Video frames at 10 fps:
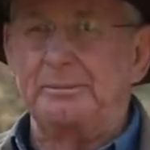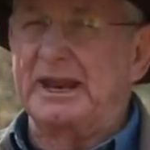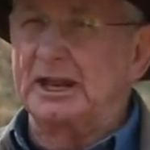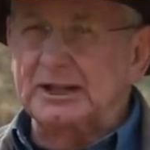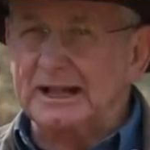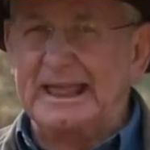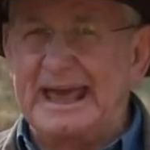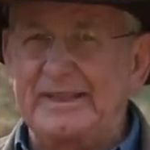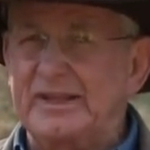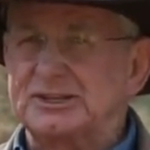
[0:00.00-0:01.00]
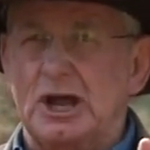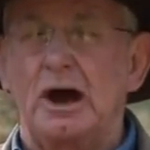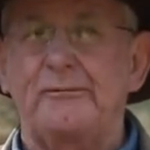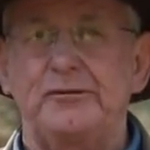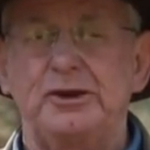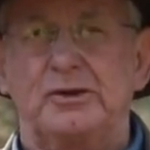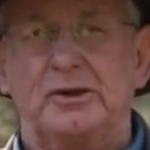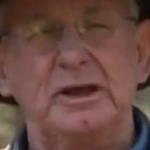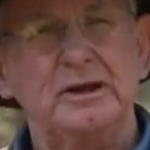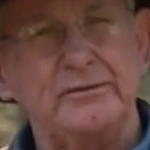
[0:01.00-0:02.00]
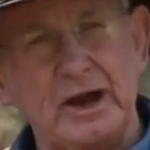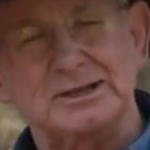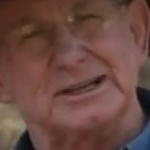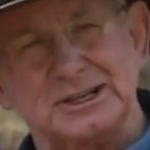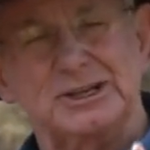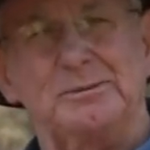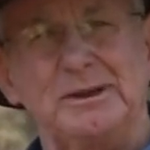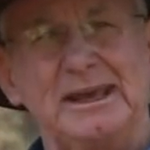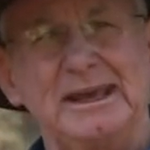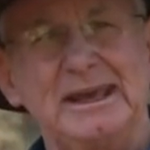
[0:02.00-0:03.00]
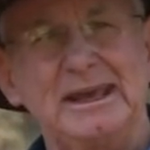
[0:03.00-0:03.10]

But until then, there's no hope for you. Folks, listen to me.